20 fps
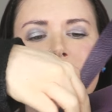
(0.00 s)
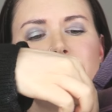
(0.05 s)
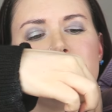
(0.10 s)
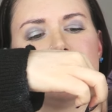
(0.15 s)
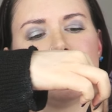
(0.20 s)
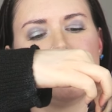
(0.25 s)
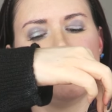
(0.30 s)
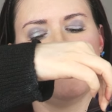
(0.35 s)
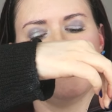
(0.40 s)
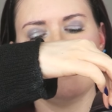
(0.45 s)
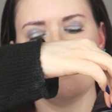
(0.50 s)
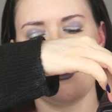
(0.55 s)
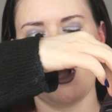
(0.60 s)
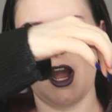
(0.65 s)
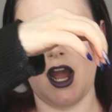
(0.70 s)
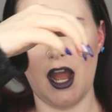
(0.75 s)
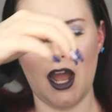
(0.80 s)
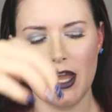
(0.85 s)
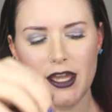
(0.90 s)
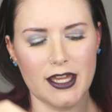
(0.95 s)

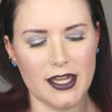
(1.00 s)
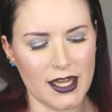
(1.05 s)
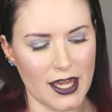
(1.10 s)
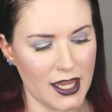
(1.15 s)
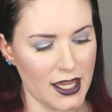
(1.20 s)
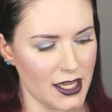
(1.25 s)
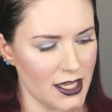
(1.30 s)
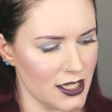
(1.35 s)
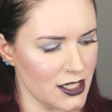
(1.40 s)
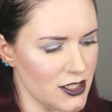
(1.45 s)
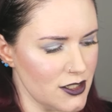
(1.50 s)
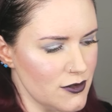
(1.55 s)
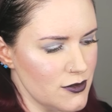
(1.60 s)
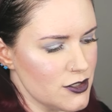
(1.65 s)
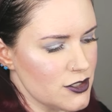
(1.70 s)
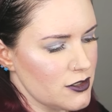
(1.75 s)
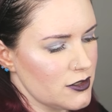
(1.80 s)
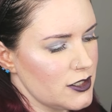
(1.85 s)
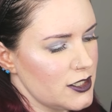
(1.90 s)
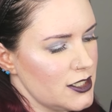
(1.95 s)
so I can
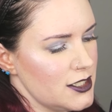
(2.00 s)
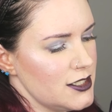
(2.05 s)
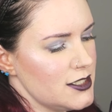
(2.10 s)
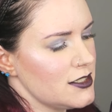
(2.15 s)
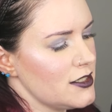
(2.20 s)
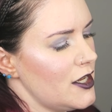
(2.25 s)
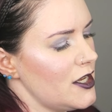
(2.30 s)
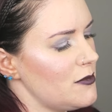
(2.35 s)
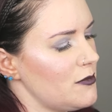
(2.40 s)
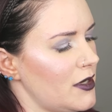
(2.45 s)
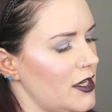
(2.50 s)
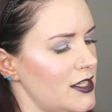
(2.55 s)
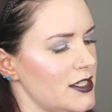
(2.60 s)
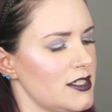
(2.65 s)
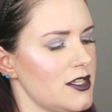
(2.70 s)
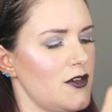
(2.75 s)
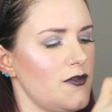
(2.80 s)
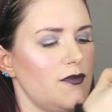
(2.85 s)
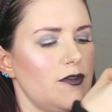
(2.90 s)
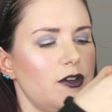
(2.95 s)
usually slide my
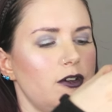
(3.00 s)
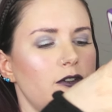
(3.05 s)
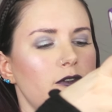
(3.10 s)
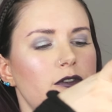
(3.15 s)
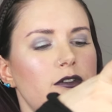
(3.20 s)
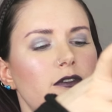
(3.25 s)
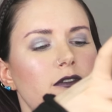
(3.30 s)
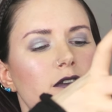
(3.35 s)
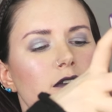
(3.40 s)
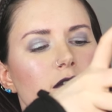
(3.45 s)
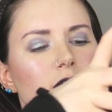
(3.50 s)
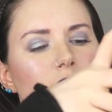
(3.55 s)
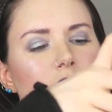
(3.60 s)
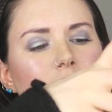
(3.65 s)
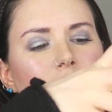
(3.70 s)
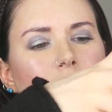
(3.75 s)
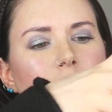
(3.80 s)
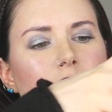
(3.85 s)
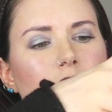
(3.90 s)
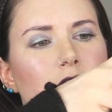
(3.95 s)
cell phone
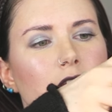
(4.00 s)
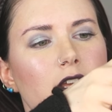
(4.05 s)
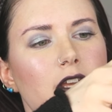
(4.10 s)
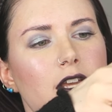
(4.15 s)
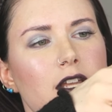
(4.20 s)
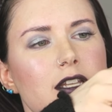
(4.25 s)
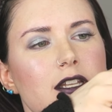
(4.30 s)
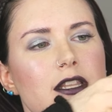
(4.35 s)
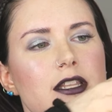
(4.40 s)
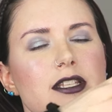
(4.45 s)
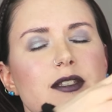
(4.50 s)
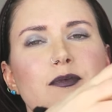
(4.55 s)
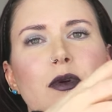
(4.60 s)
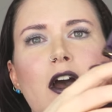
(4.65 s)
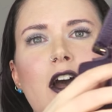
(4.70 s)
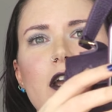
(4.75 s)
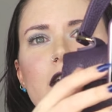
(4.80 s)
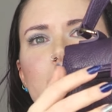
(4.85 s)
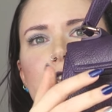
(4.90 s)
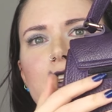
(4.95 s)
into this
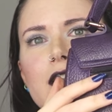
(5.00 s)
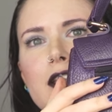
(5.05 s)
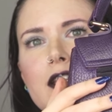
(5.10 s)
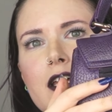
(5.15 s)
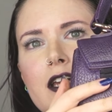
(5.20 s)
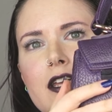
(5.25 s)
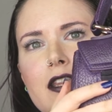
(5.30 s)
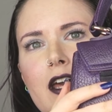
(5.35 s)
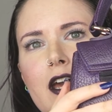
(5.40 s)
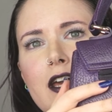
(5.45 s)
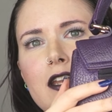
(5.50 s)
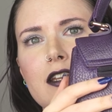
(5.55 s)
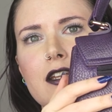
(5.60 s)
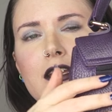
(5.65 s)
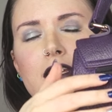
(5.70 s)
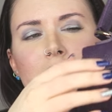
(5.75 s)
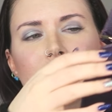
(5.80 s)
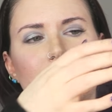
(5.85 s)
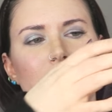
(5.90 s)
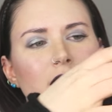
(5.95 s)
pocket like that
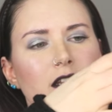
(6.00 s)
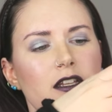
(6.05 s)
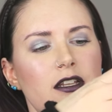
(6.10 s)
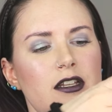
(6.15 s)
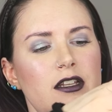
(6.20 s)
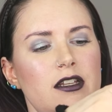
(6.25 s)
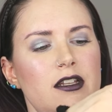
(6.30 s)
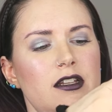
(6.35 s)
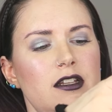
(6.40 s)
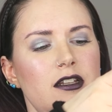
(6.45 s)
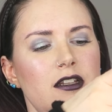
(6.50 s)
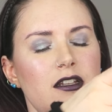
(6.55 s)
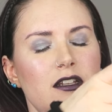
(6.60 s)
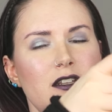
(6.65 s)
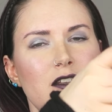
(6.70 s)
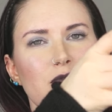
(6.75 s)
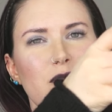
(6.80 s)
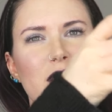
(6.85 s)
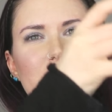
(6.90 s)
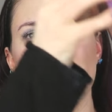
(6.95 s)

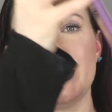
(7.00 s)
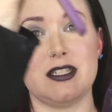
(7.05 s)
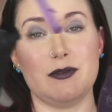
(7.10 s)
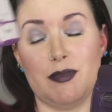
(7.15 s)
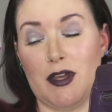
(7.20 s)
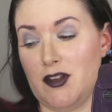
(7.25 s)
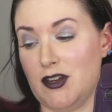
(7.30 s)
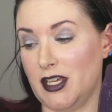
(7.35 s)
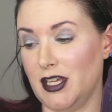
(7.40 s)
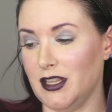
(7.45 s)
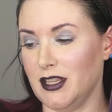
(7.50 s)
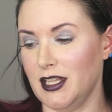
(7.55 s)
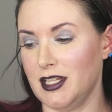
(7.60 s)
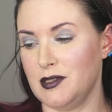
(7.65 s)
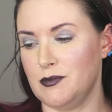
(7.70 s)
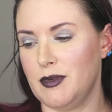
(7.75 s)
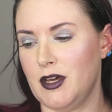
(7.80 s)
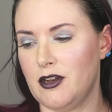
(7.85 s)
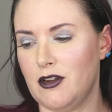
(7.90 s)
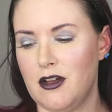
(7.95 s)
but that's about it.
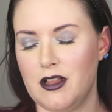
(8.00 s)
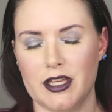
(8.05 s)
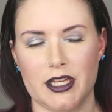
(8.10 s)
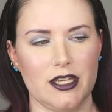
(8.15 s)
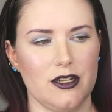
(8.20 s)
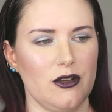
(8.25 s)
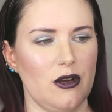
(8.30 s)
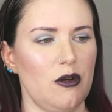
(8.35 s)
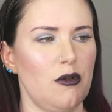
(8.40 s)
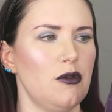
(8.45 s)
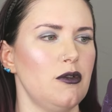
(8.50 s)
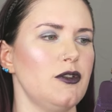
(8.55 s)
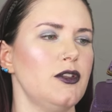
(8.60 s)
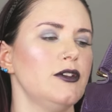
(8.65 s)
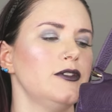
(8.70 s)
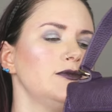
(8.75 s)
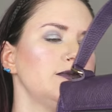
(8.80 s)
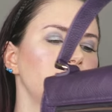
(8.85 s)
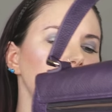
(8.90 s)
That's about all it can hold.